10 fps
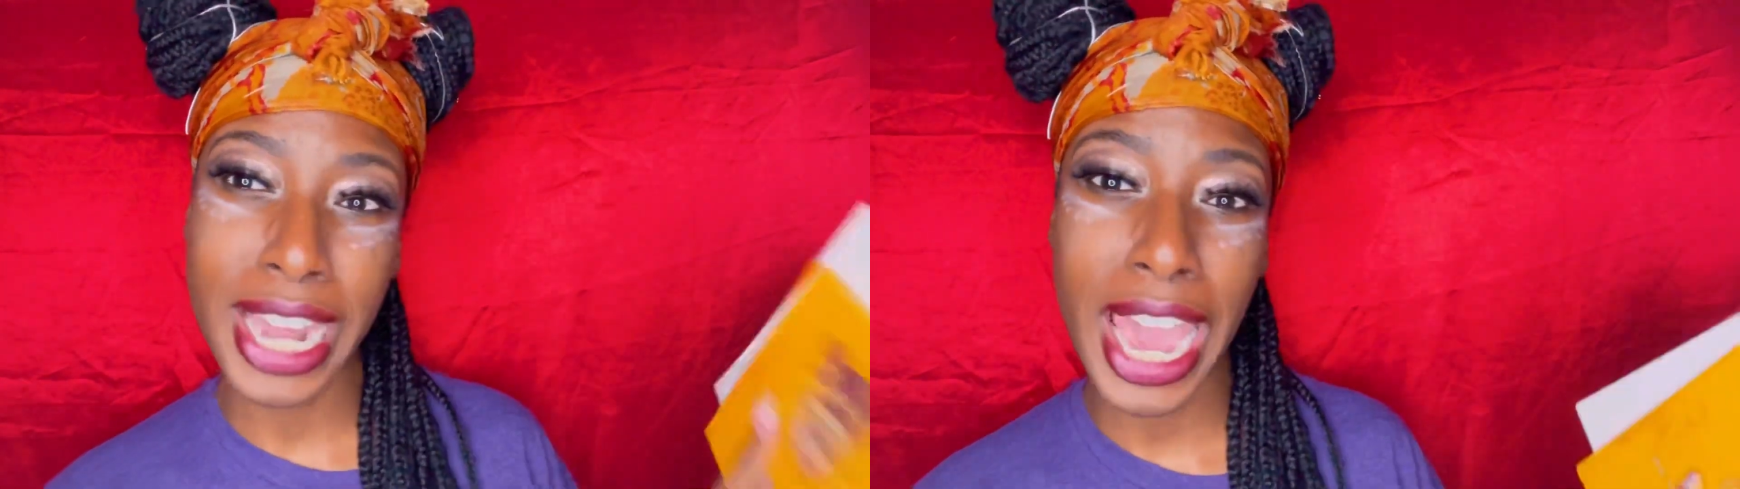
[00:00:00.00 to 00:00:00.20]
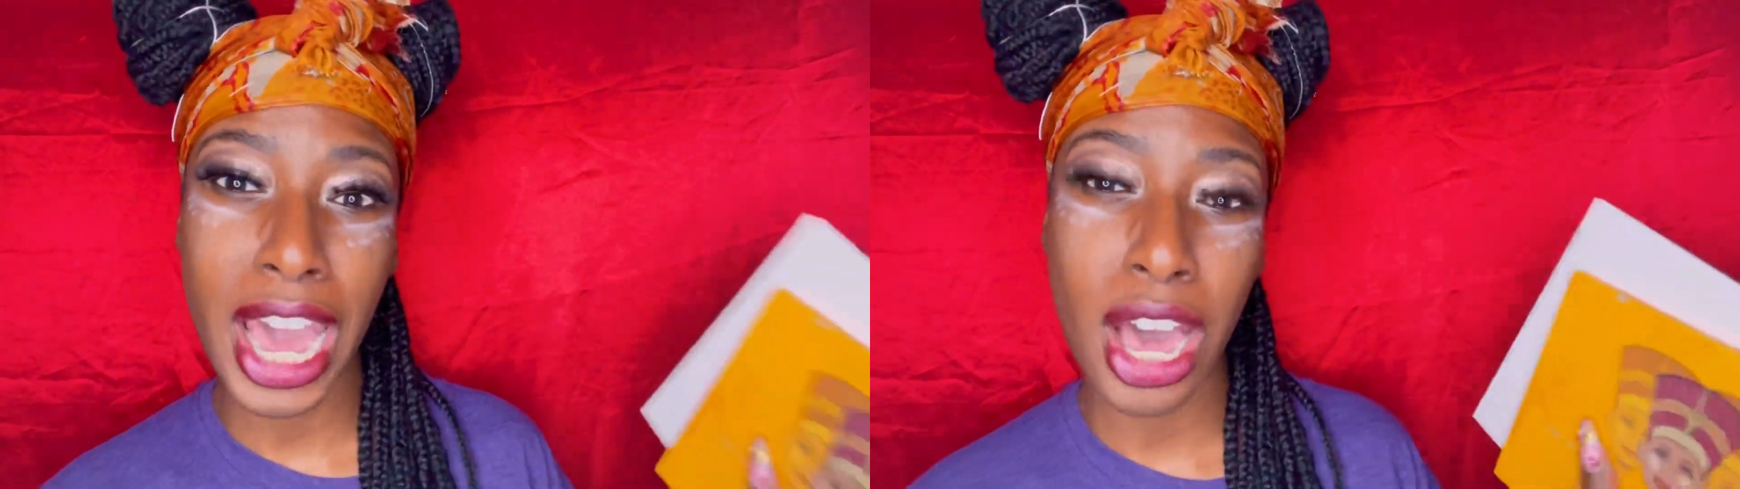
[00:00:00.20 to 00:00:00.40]

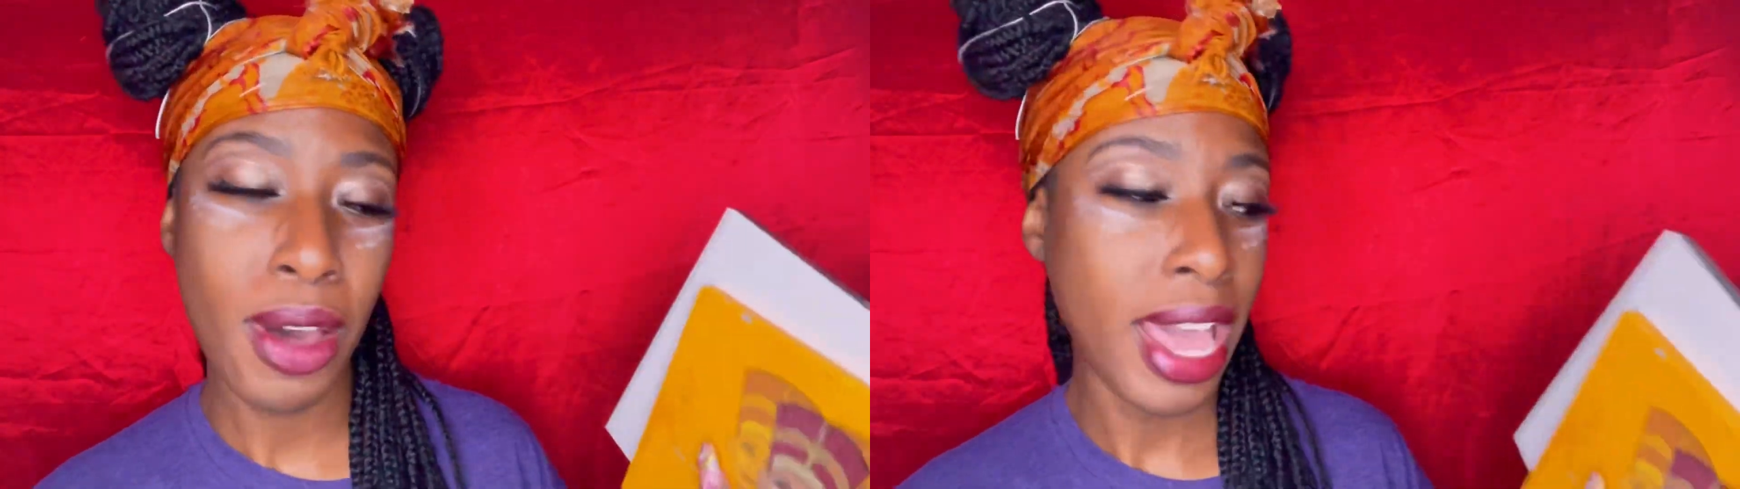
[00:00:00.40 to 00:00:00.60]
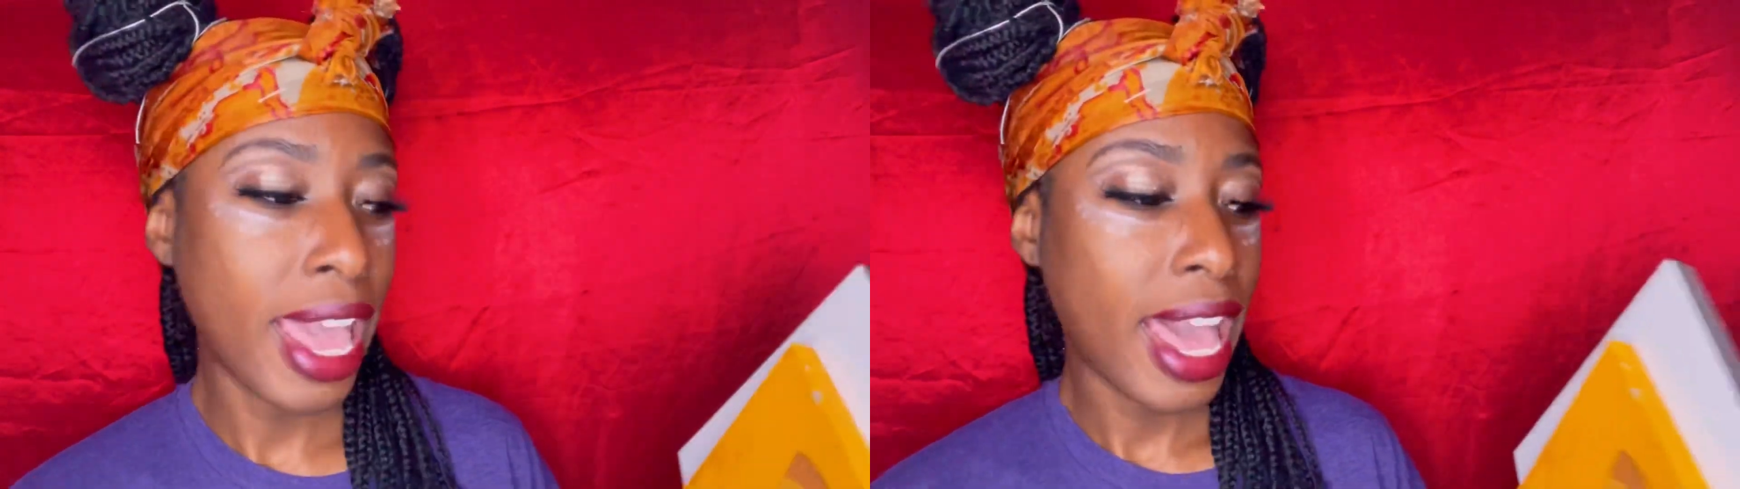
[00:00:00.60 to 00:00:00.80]

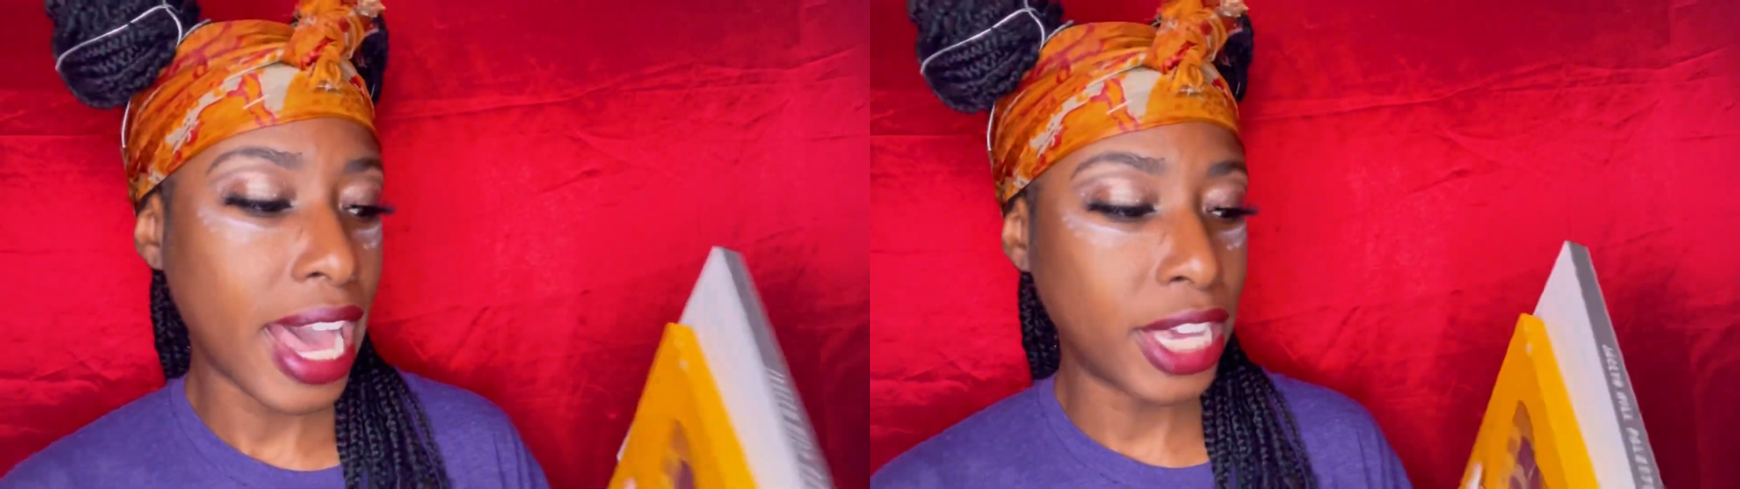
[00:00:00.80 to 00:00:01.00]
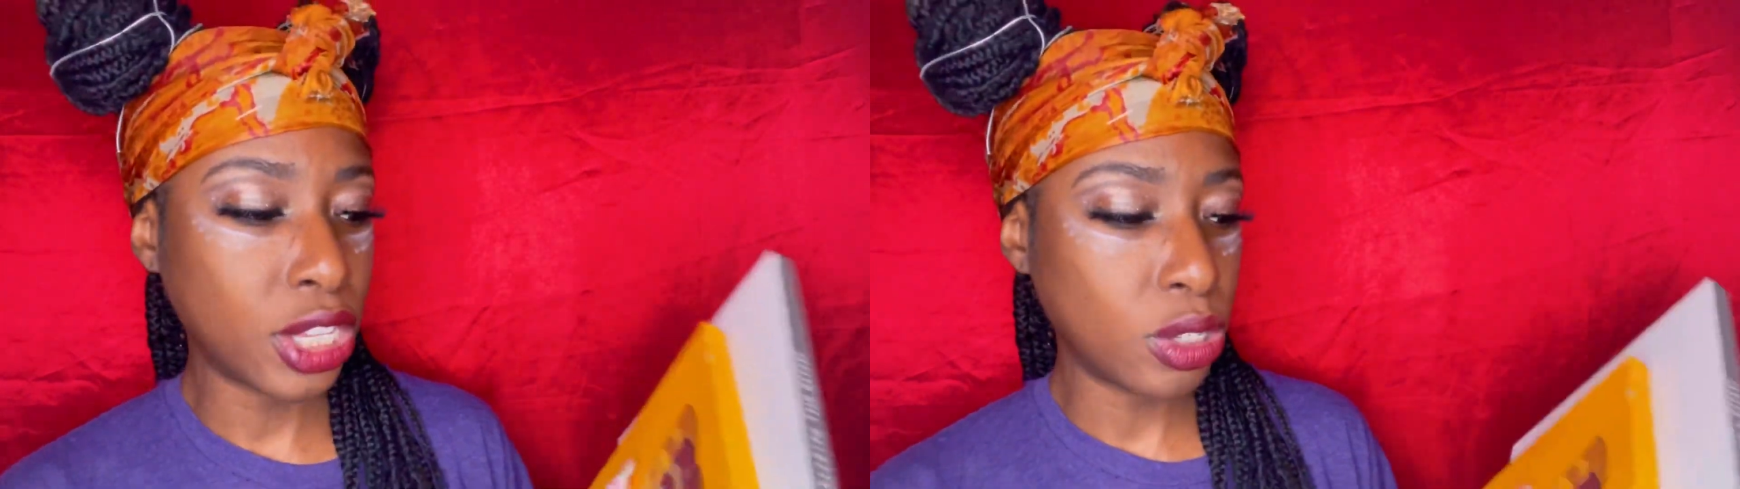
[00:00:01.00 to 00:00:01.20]
now.
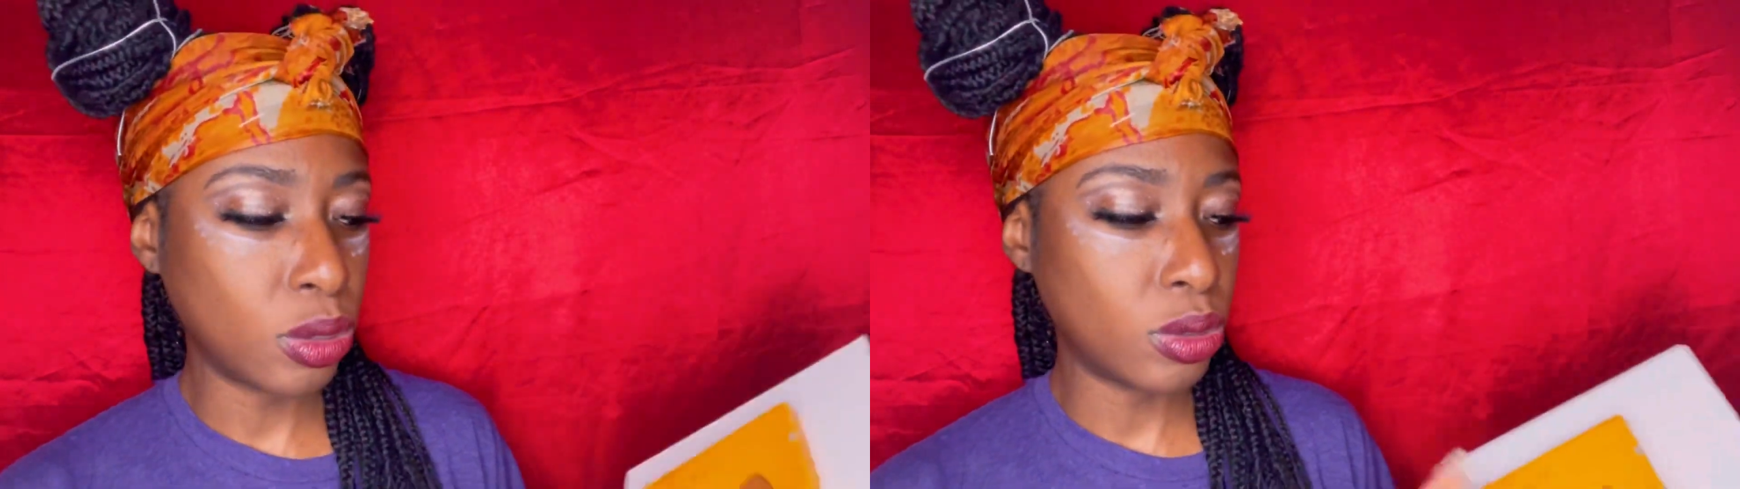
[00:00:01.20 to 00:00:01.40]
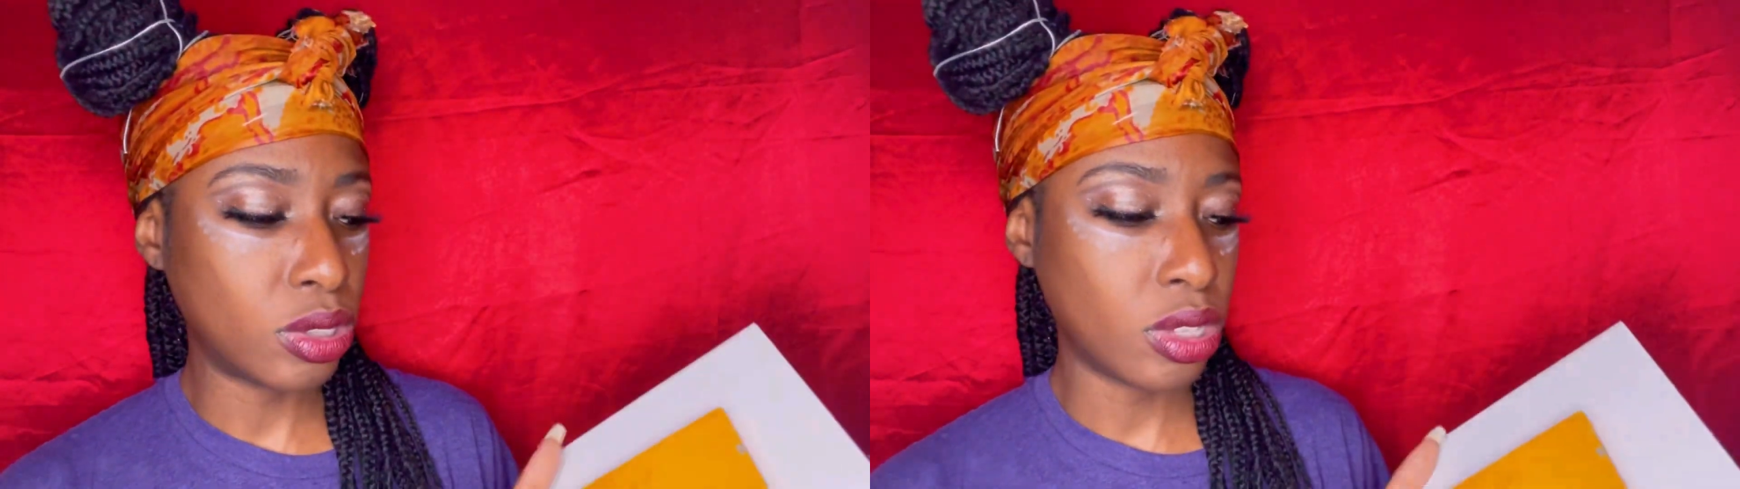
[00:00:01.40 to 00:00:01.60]
I
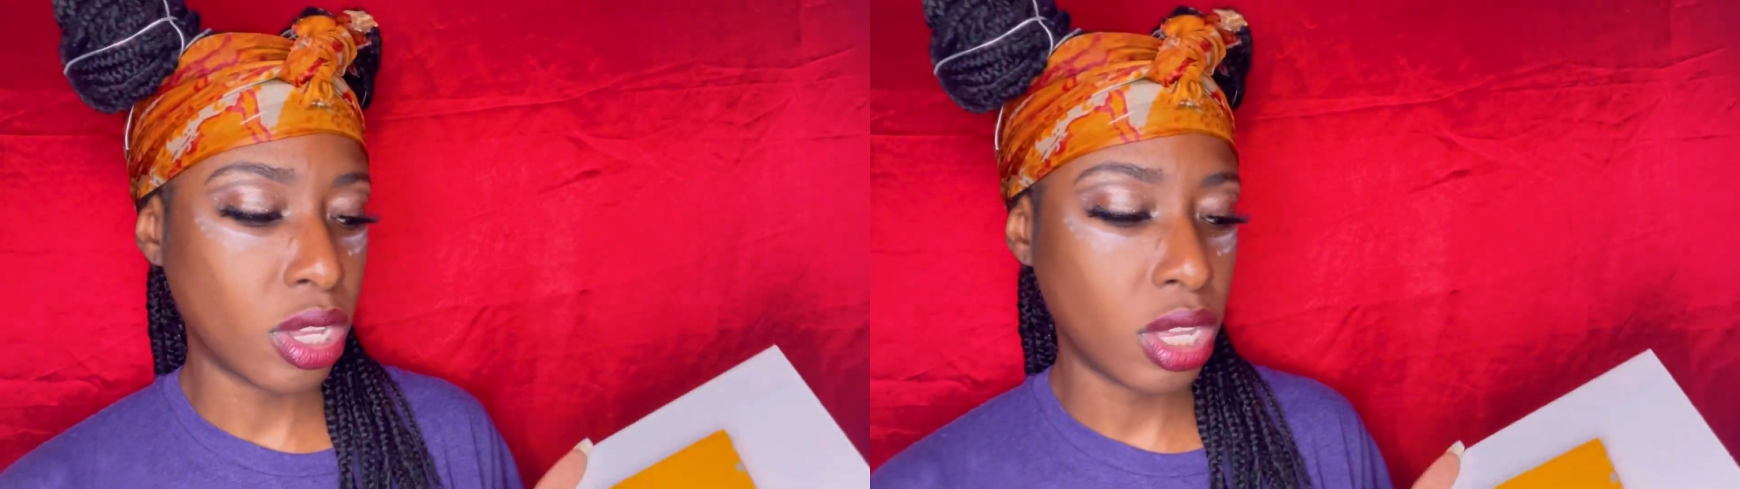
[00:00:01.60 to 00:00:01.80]
use